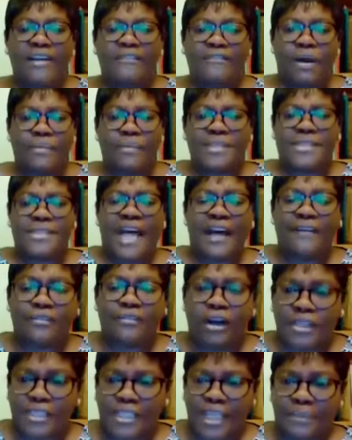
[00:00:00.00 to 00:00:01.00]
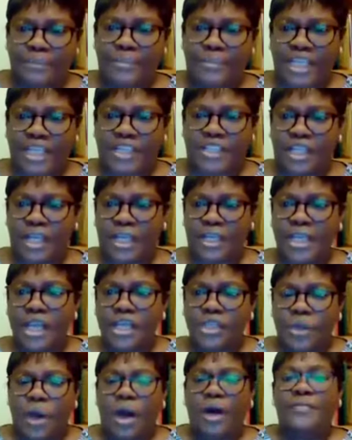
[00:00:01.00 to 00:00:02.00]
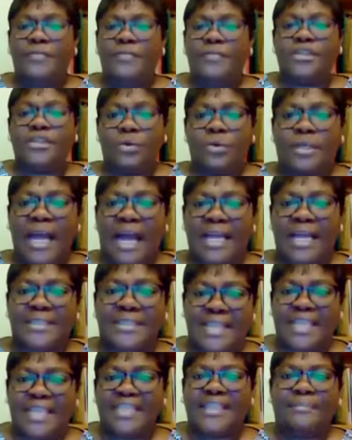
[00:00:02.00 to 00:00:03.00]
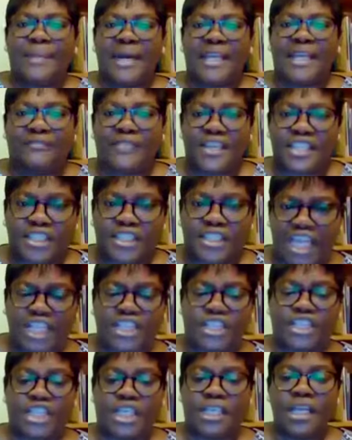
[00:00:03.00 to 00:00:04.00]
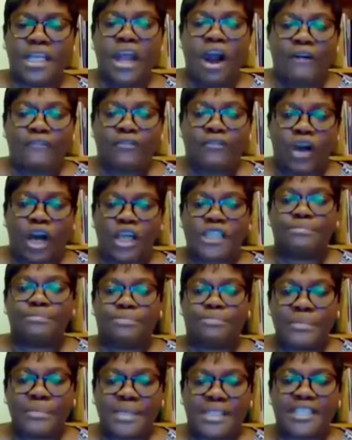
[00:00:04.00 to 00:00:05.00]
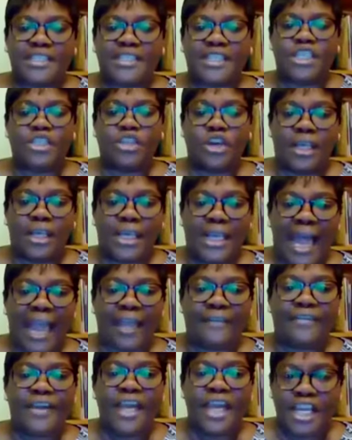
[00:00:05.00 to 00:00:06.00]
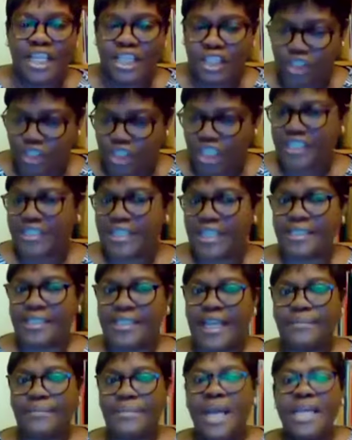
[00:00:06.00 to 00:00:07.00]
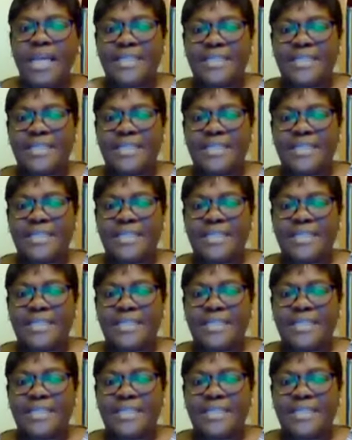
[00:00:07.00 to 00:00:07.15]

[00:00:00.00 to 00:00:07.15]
from self-condemnation so that you can see the manifestation of God's promises in your life in Jesus' name.